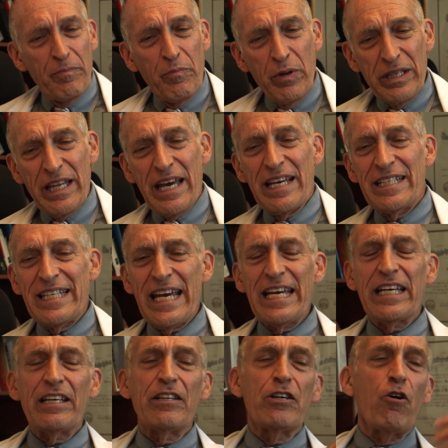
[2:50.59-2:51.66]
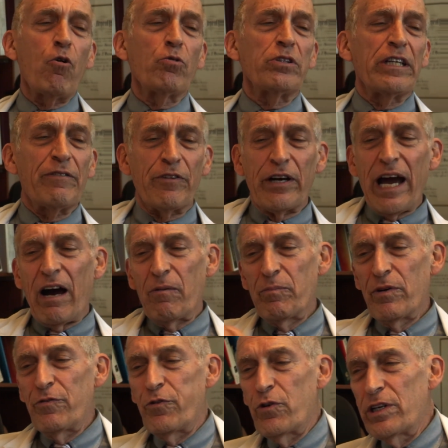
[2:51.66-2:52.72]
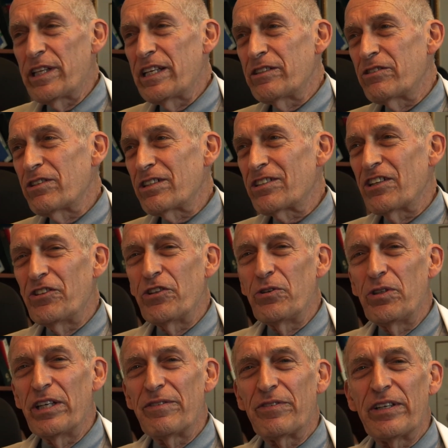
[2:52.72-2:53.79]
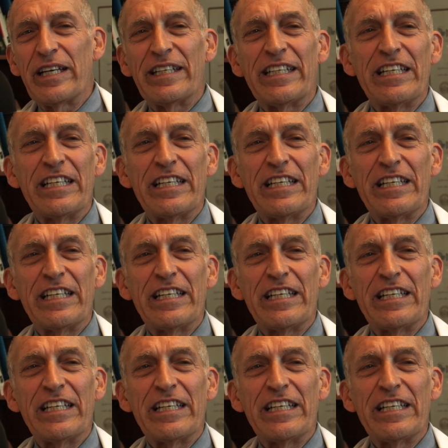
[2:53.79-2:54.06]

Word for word: when they had taken the old liver out, before they took the new liver in,